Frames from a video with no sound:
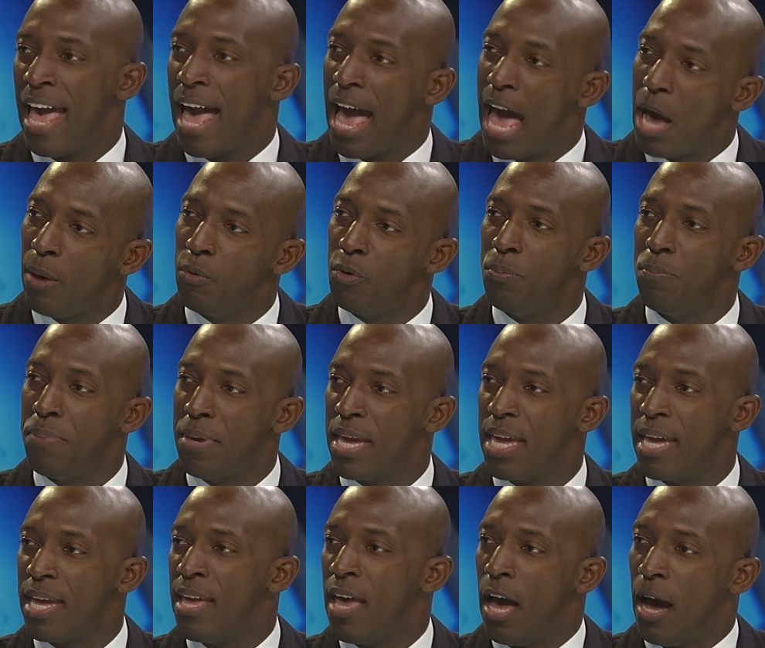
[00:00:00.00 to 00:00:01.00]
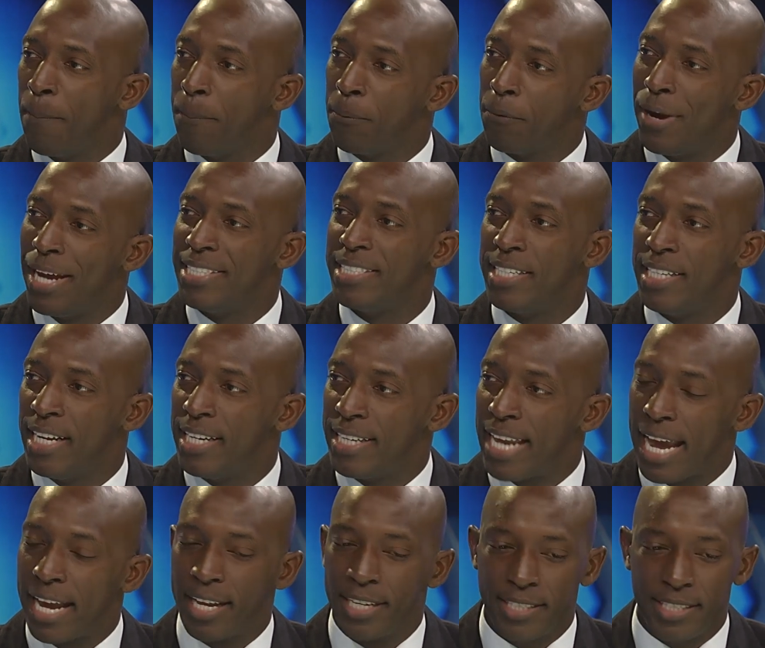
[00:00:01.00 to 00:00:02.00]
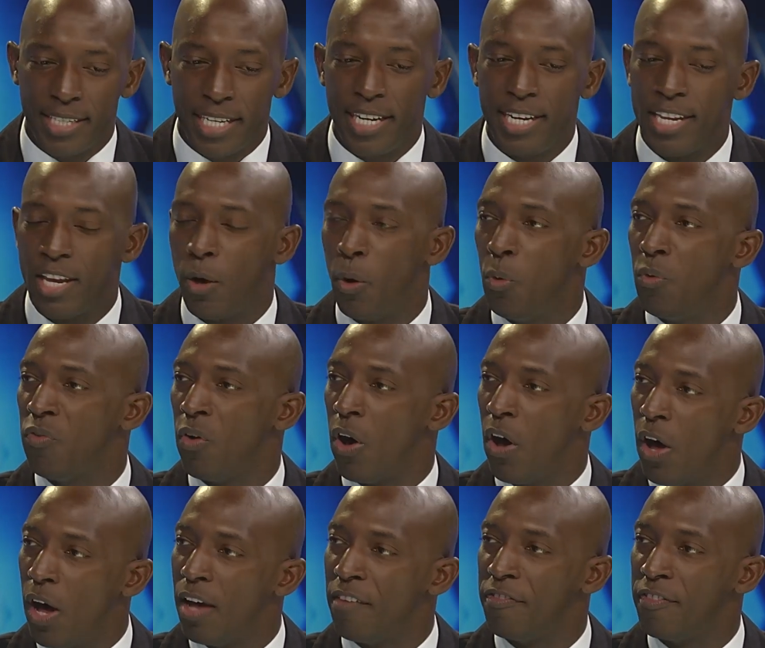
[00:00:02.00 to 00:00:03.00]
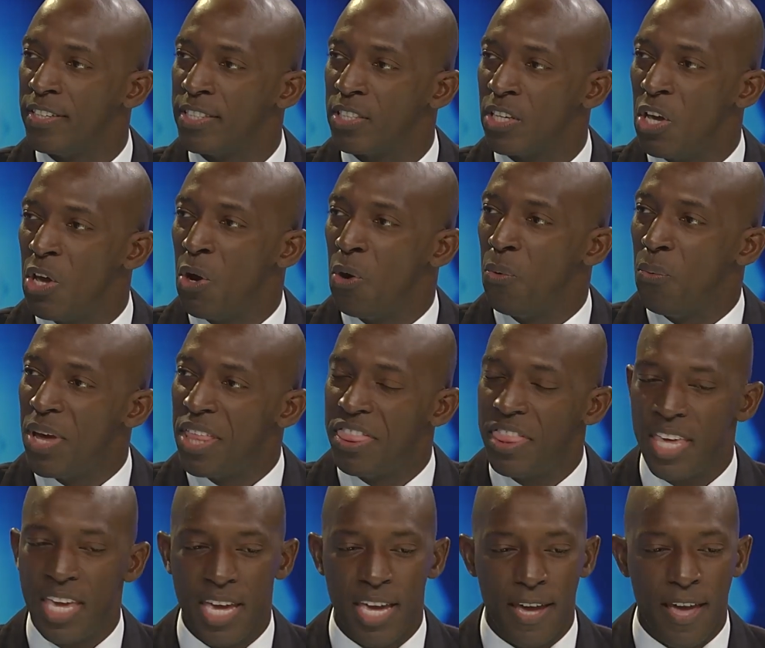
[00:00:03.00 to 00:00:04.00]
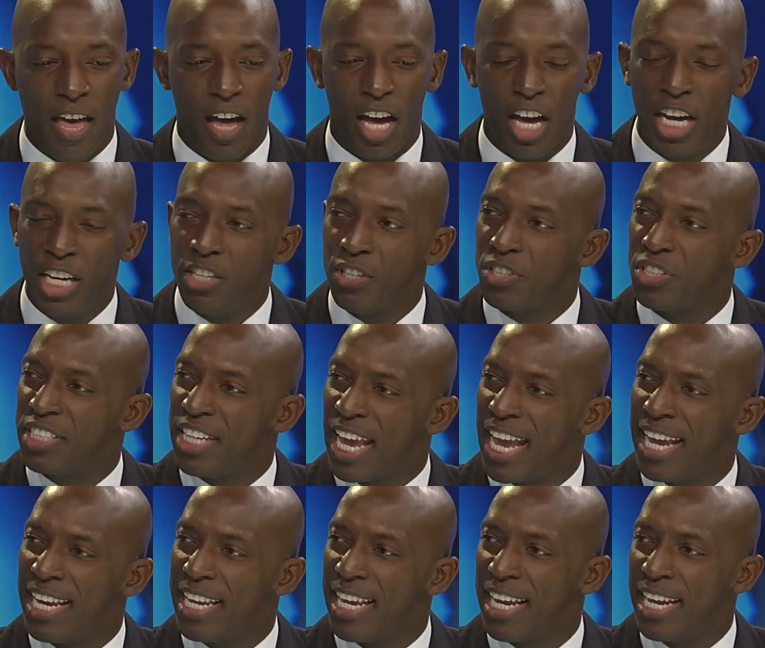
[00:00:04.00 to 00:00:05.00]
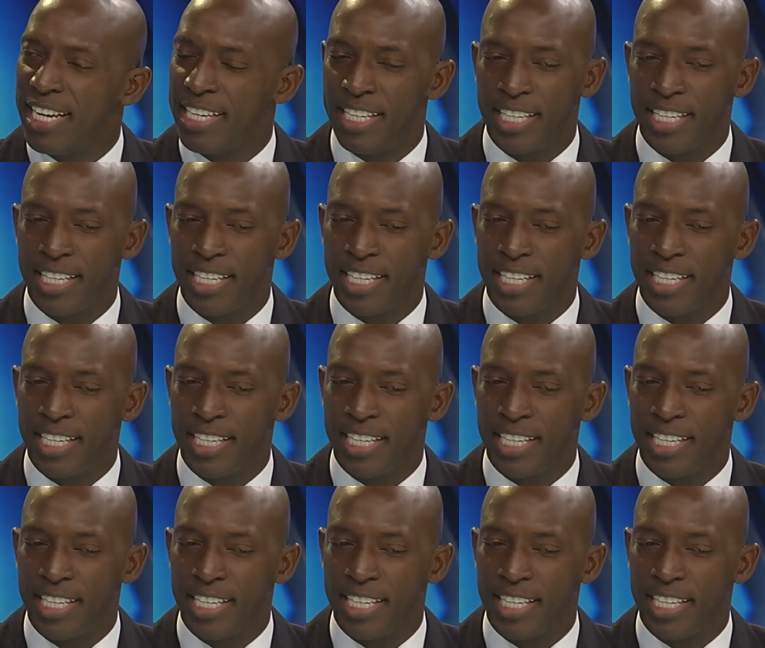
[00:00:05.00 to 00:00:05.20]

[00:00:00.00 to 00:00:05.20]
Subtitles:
I will be a president that can sit in the Oval Office with the understanding,